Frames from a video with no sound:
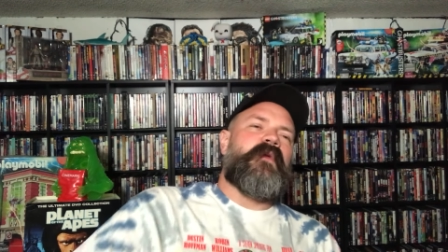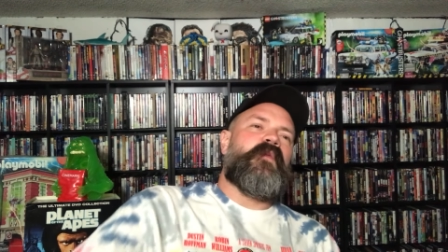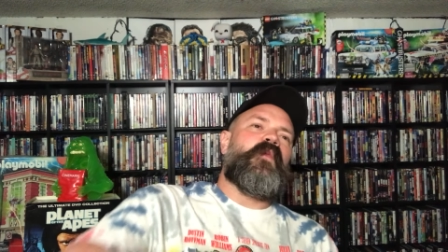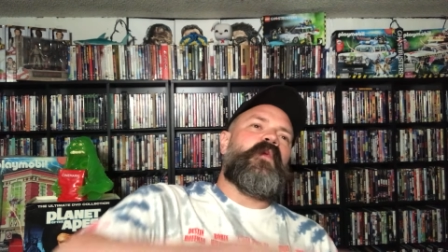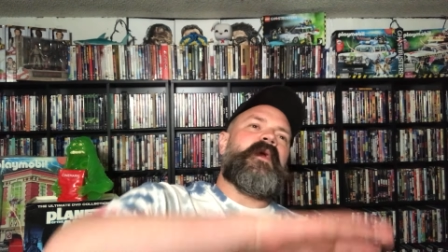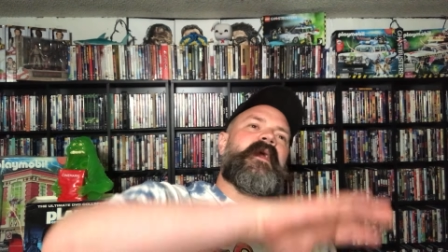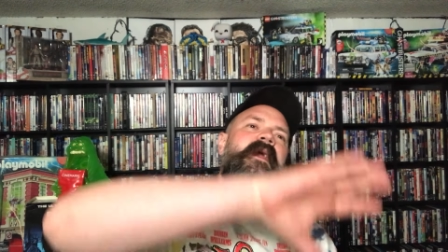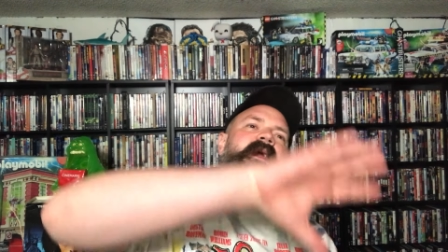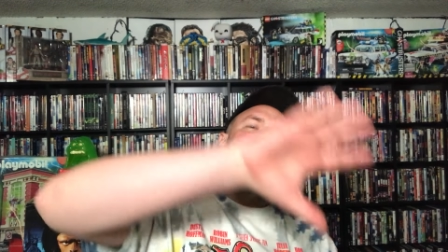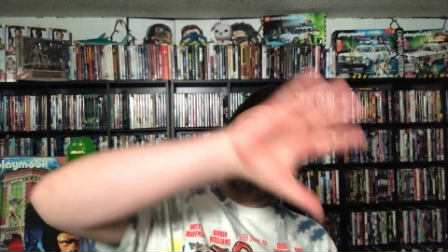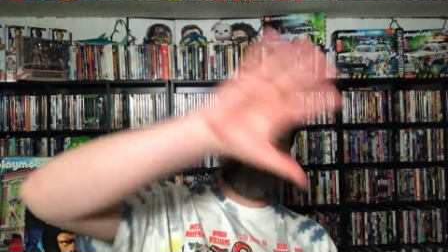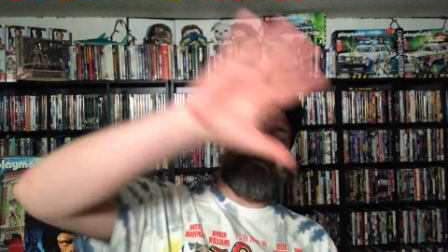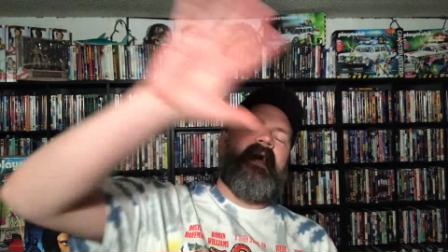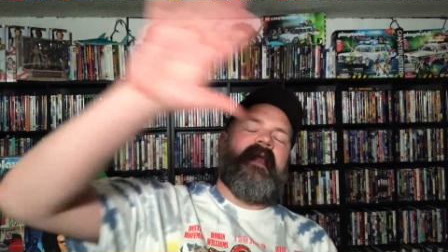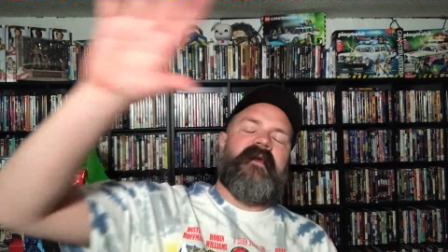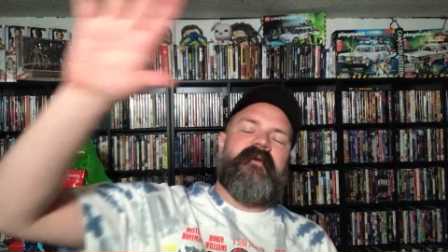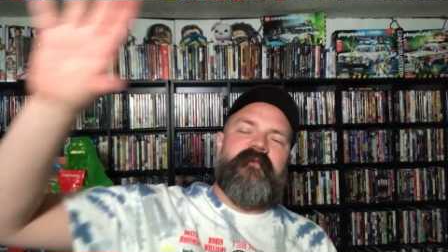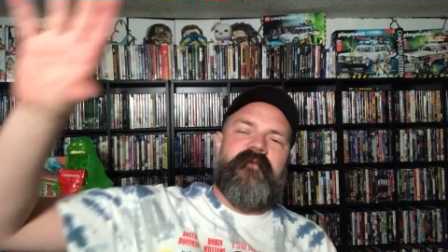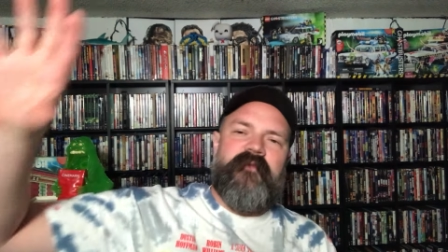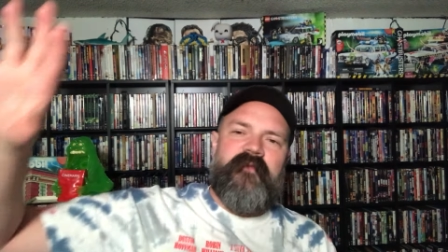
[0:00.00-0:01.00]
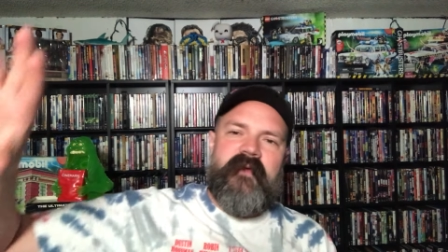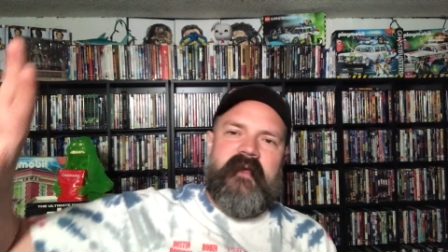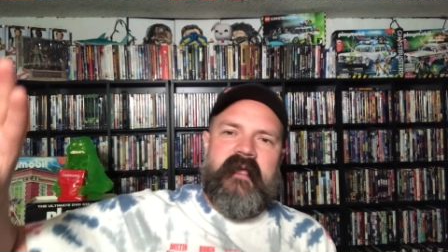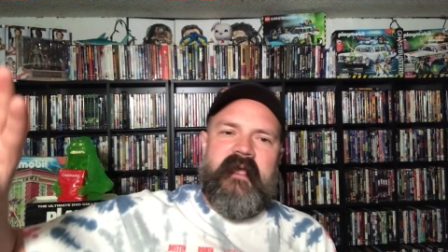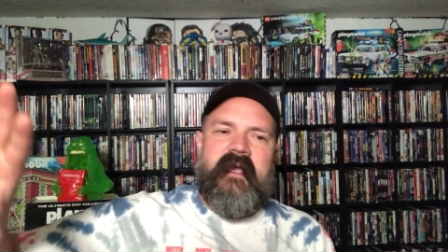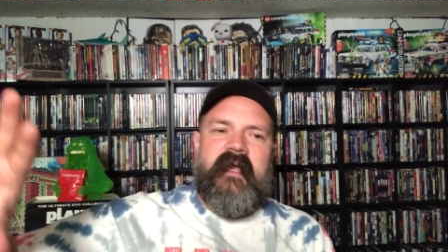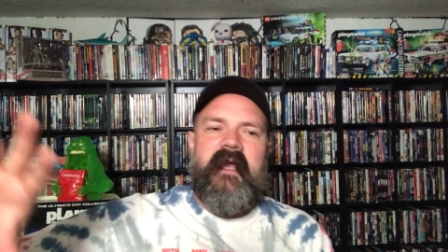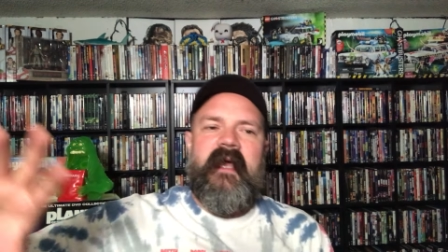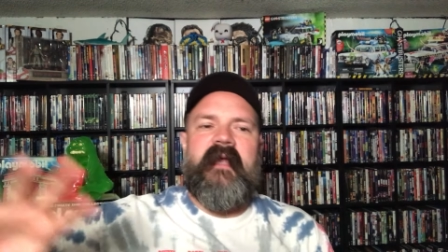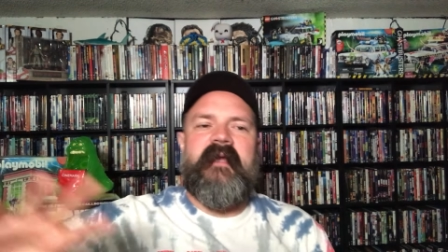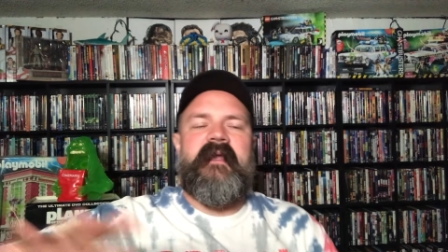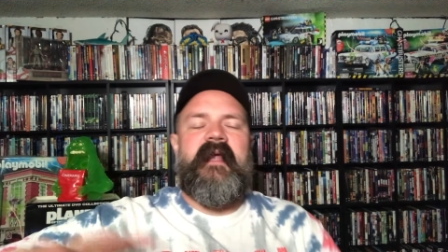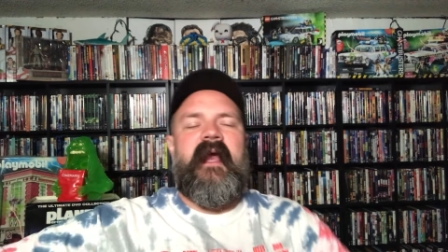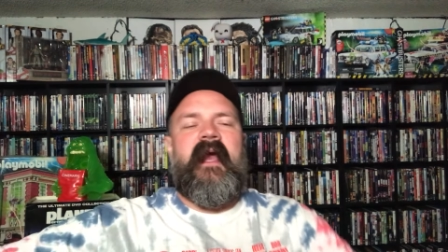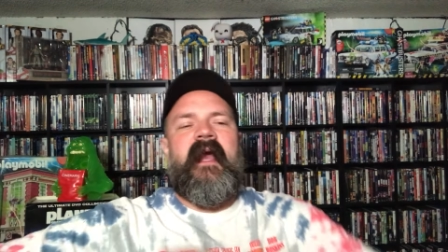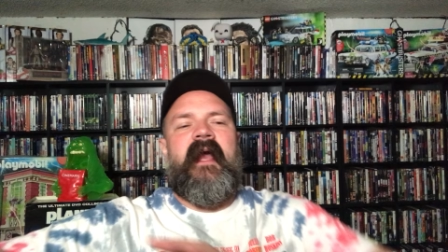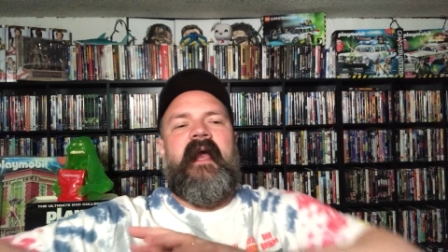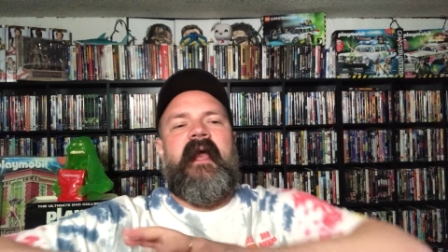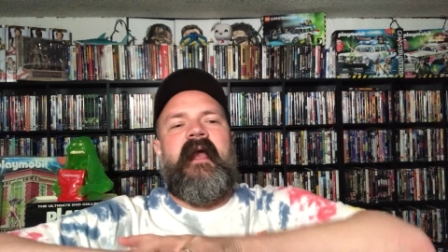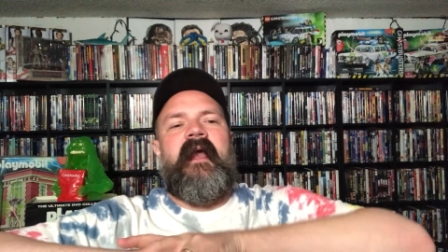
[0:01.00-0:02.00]
we kind of get
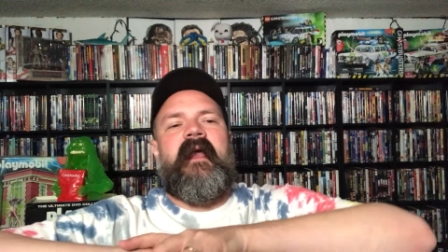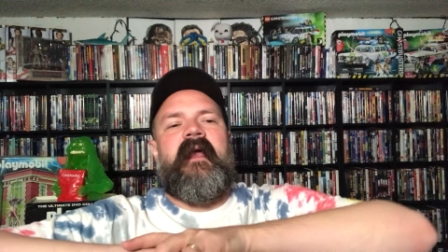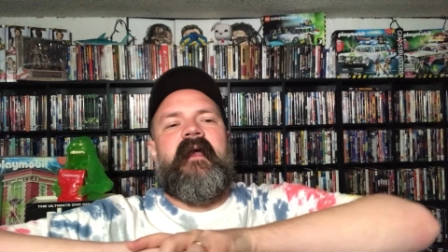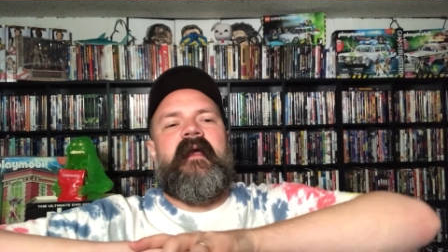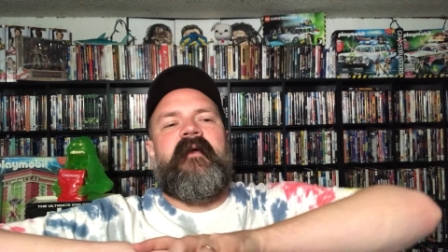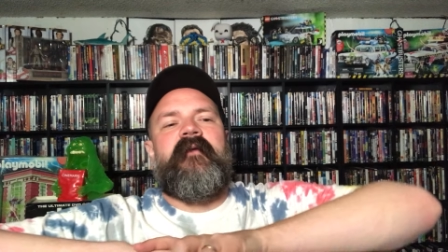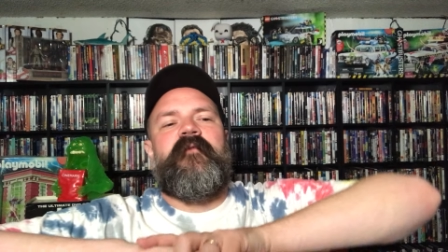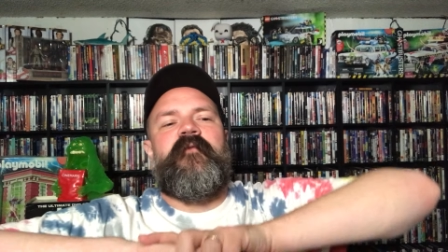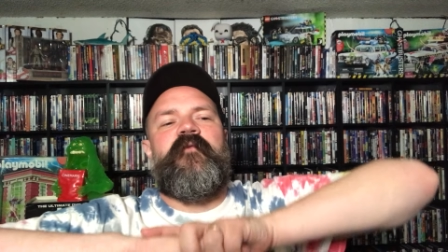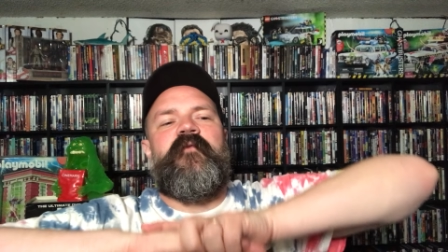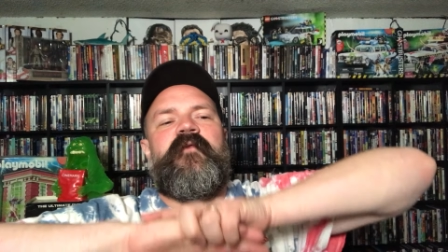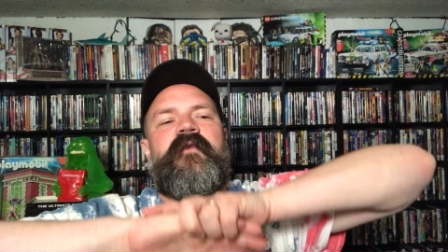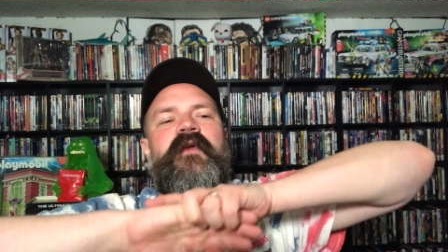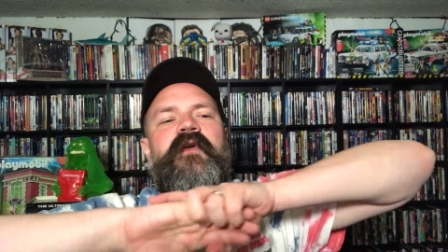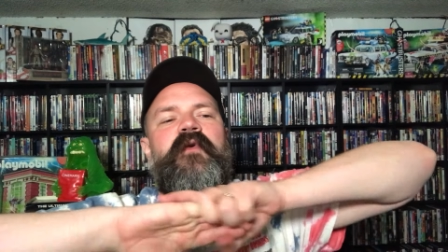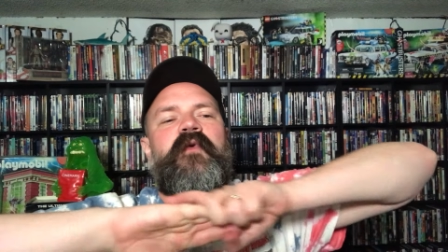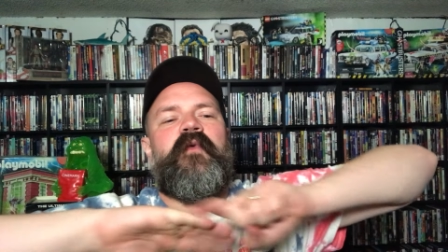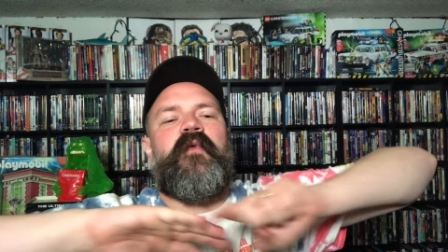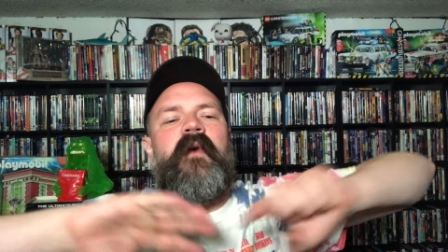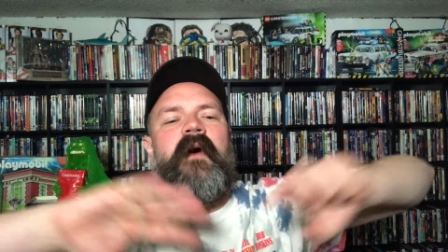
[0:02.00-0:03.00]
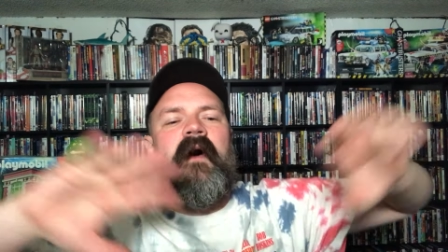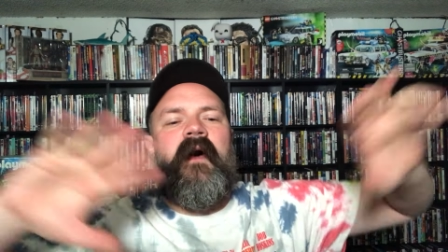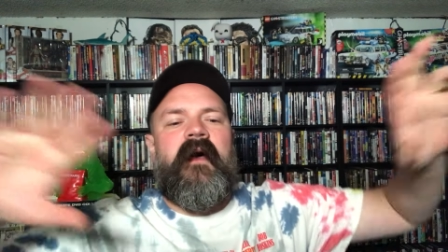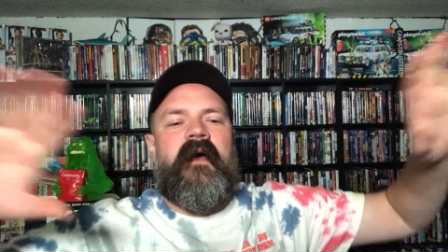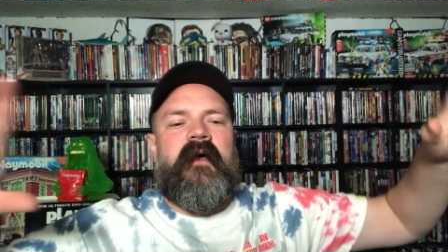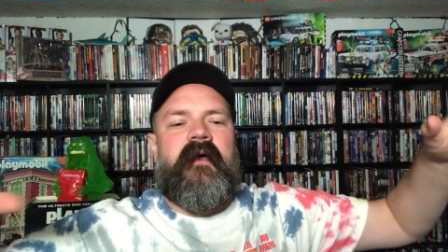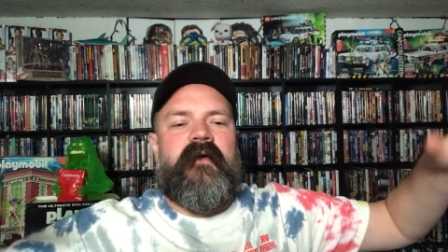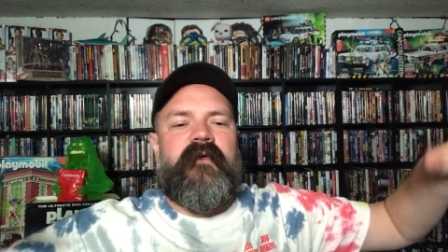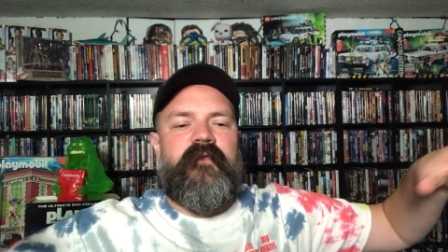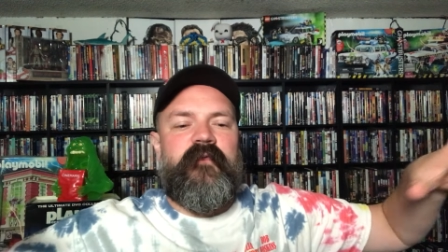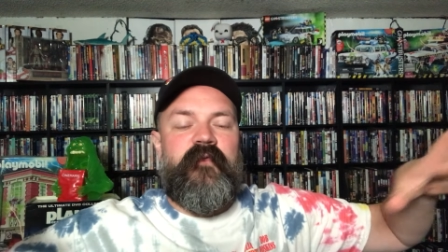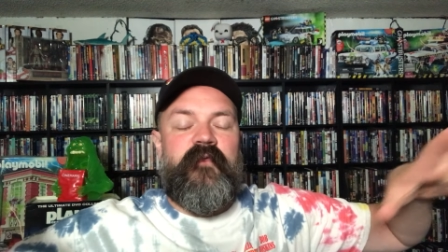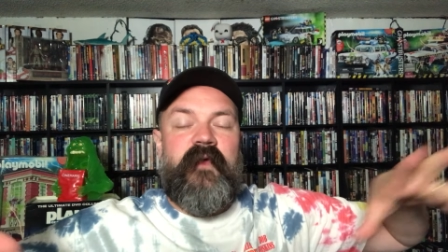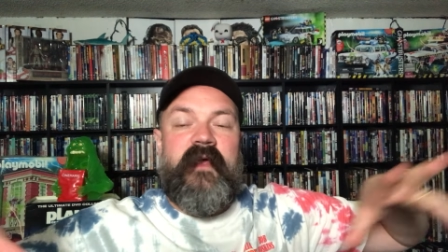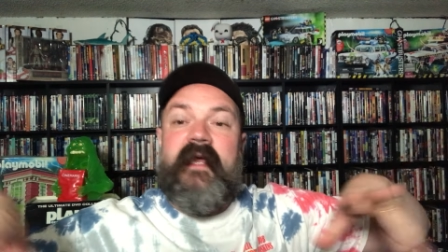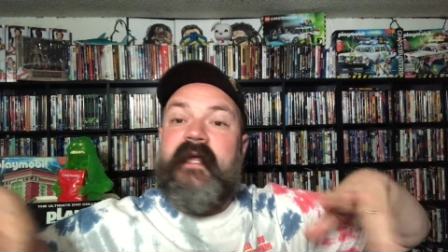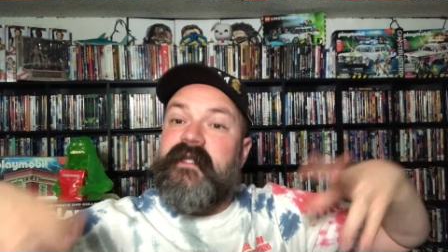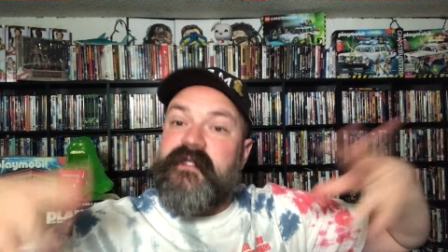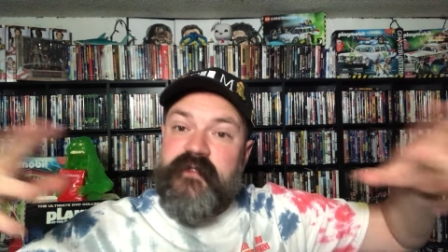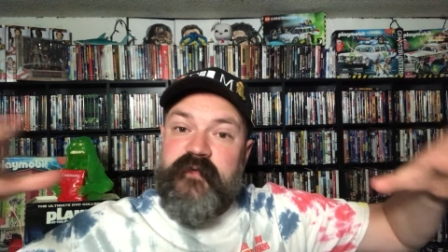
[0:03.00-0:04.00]
a view of
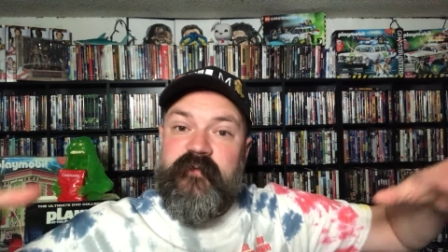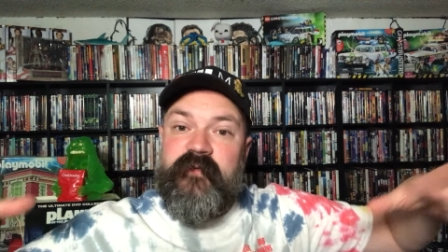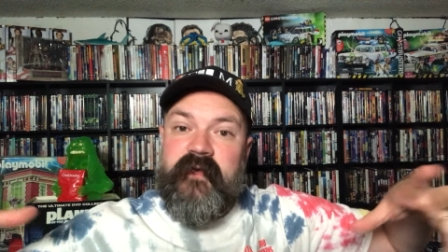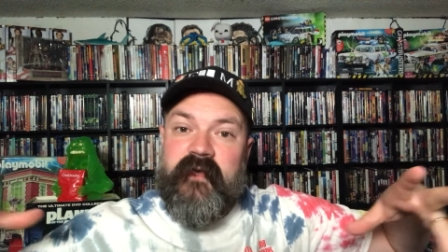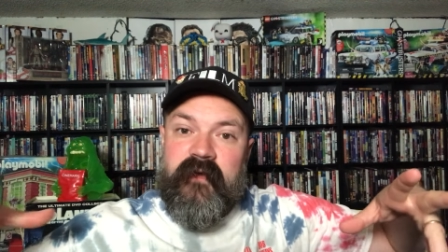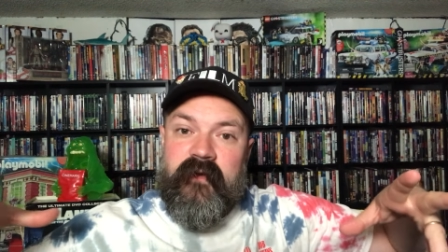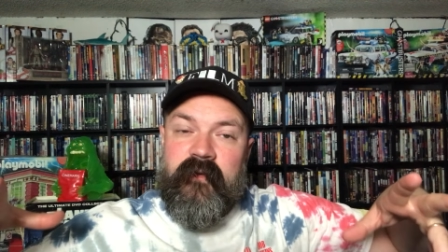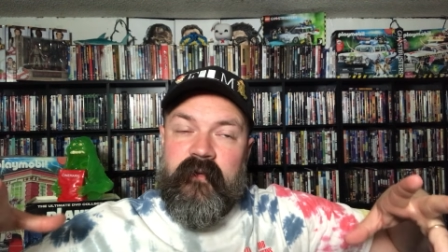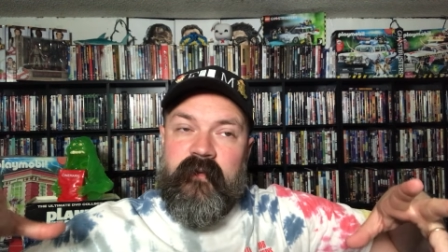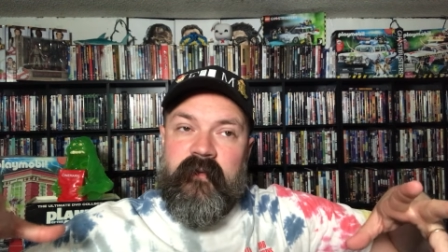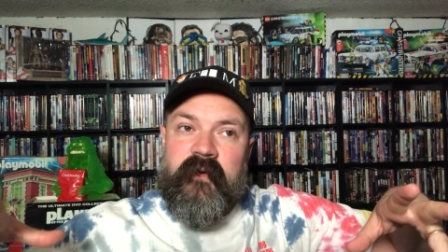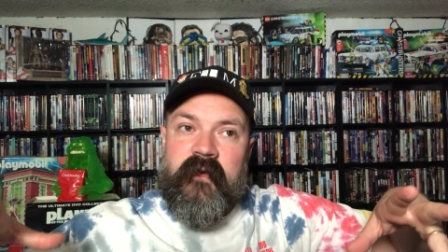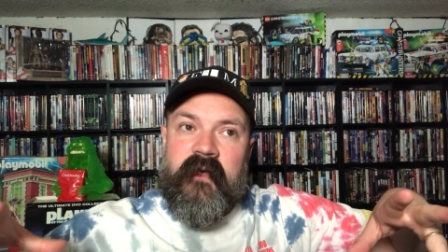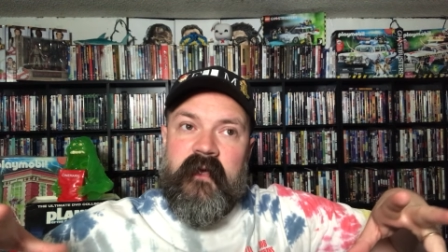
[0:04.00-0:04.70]
his view